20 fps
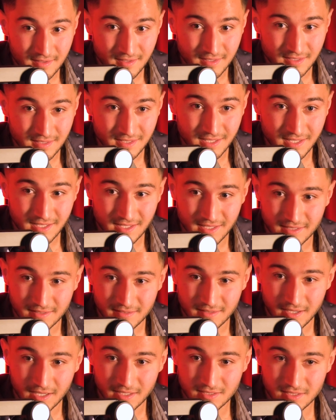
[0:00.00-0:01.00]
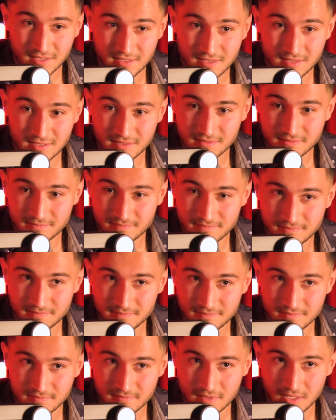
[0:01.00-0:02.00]
And yeah, I just
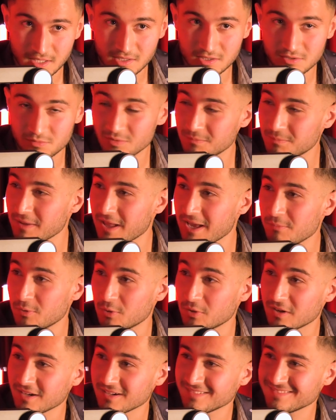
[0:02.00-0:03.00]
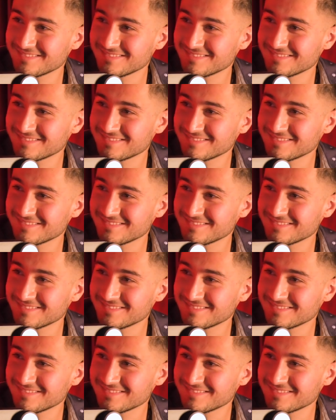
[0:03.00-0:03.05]
want to play more.